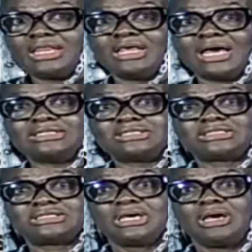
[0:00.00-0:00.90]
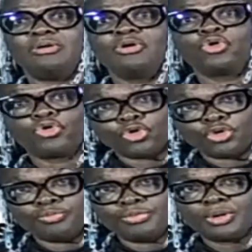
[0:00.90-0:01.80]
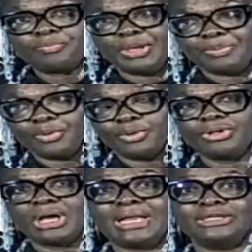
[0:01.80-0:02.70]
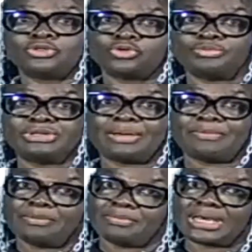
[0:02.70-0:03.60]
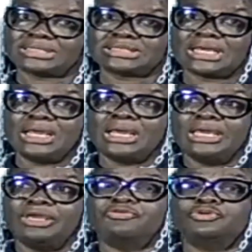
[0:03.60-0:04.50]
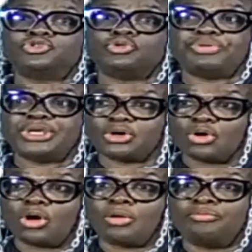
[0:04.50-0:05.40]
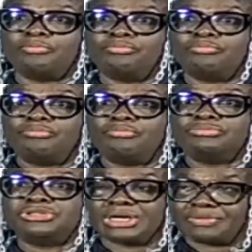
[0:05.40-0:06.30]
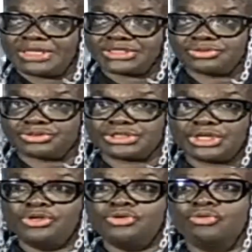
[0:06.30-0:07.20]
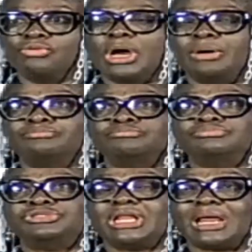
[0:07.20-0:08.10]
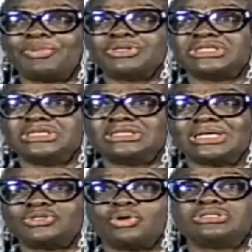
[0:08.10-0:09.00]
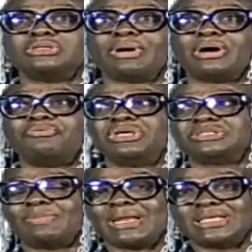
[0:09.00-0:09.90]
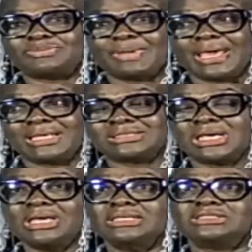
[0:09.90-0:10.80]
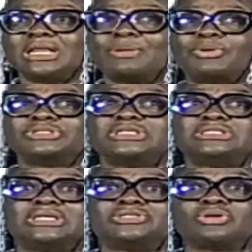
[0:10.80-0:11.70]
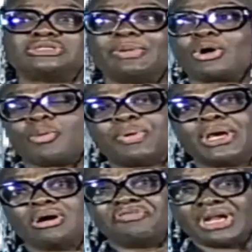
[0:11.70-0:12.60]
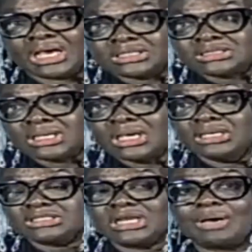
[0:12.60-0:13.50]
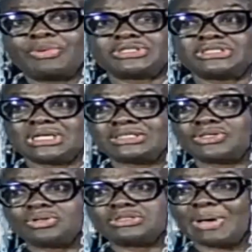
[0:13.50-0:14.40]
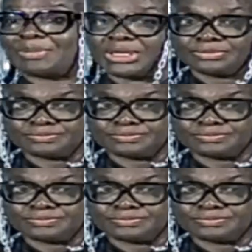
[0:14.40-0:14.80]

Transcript: that groom people and groom their members even to become directors. You know, syllabuses that talks about risk management, syllabuses that talks about corporate governance, syllabuses that talks about, the